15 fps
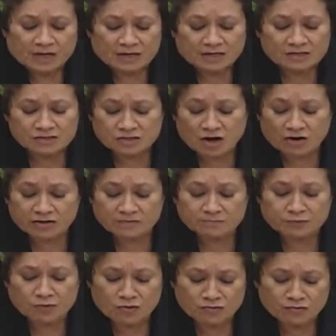He started
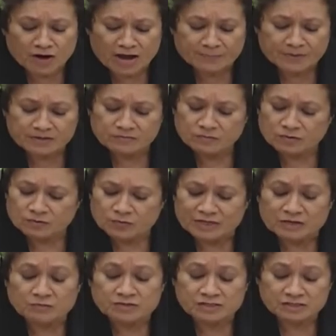programming when
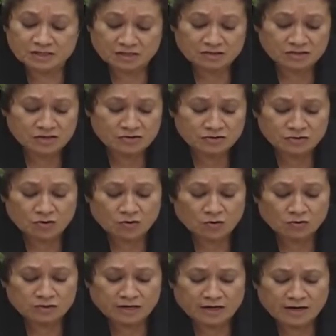he was six years
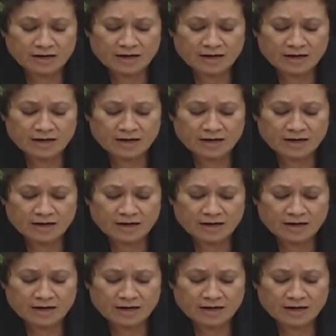old,